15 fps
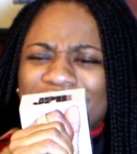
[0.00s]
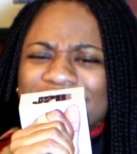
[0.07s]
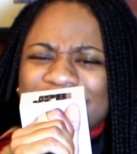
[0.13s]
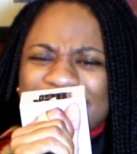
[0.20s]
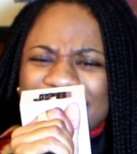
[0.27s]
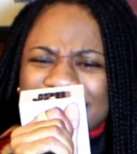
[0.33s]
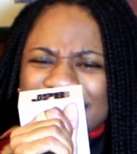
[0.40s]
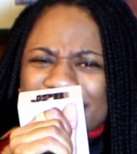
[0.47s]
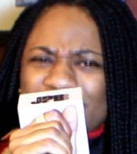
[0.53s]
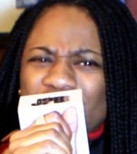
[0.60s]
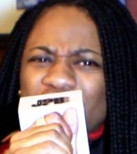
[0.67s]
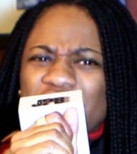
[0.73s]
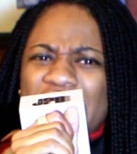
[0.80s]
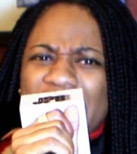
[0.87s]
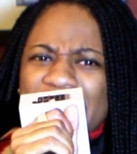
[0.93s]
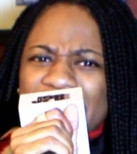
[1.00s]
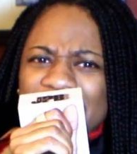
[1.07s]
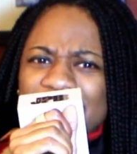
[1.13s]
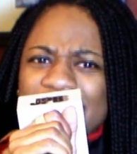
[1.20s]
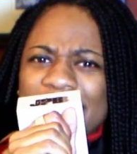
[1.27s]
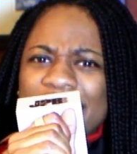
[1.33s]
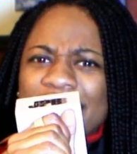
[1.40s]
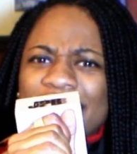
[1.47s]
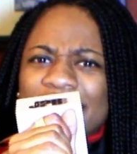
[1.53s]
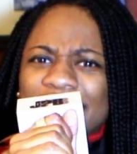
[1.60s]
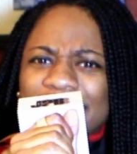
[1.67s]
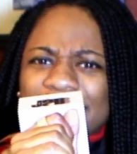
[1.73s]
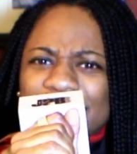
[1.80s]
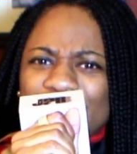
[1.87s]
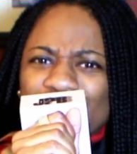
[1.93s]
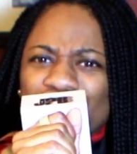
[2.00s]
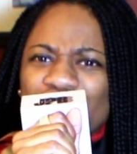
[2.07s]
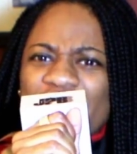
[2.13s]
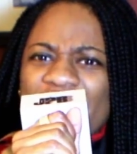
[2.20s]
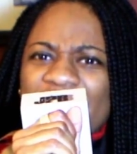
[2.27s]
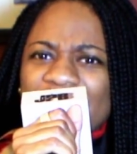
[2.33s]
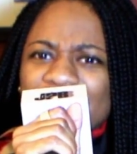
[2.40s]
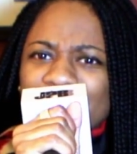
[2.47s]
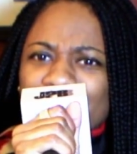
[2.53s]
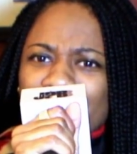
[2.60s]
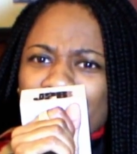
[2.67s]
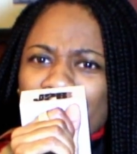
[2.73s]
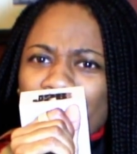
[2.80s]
this got this jazz